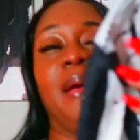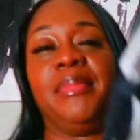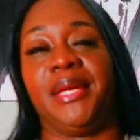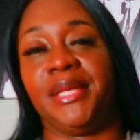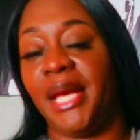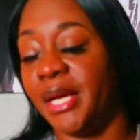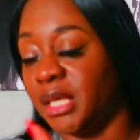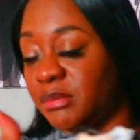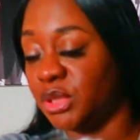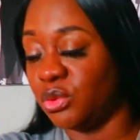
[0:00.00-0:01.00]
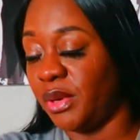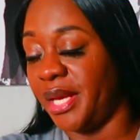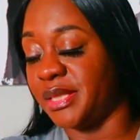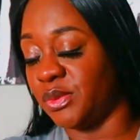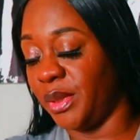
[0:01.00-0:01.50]
i picked that up too
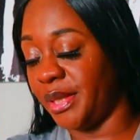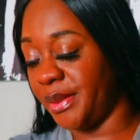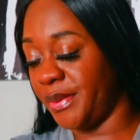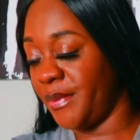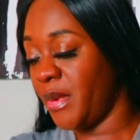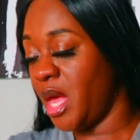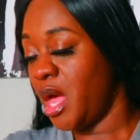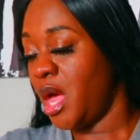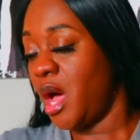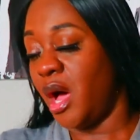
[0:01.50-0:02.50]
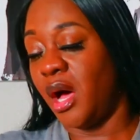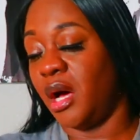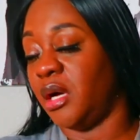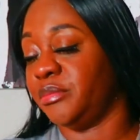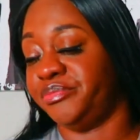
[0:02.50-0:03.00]
as well
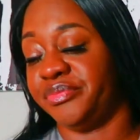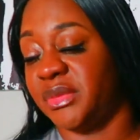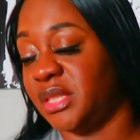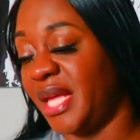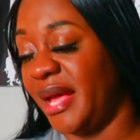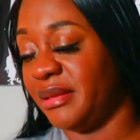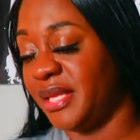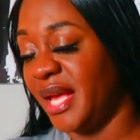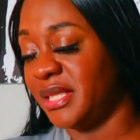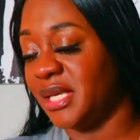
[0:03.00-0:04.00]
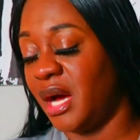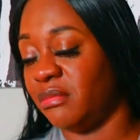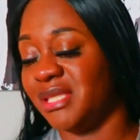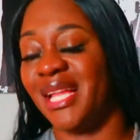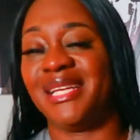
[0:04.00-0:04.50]
um that that
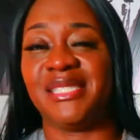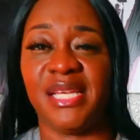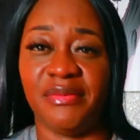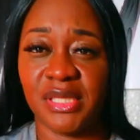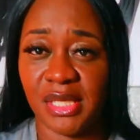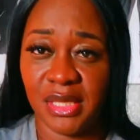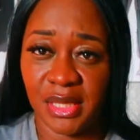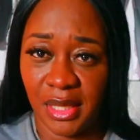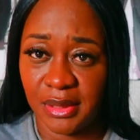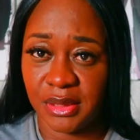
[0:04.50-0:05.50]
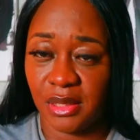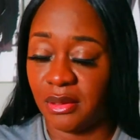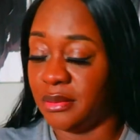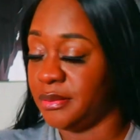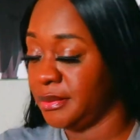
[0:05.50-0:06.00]
top was like 17 dollars
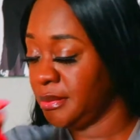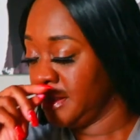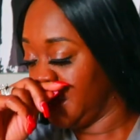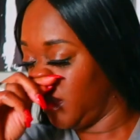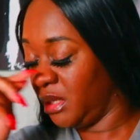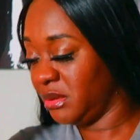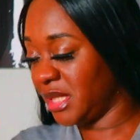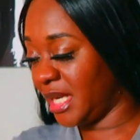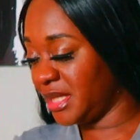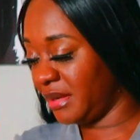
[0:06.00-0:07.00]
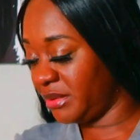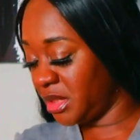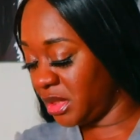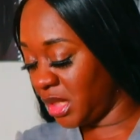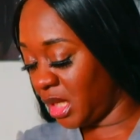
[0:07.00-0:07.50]
y'all it was like
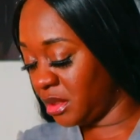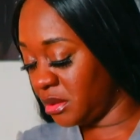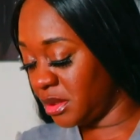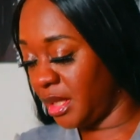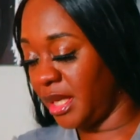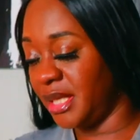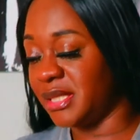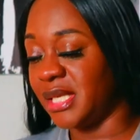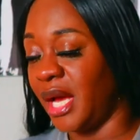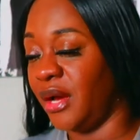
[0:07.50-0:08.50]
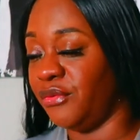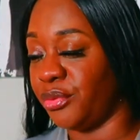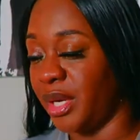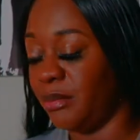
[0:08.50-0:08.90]
17 dollars inside of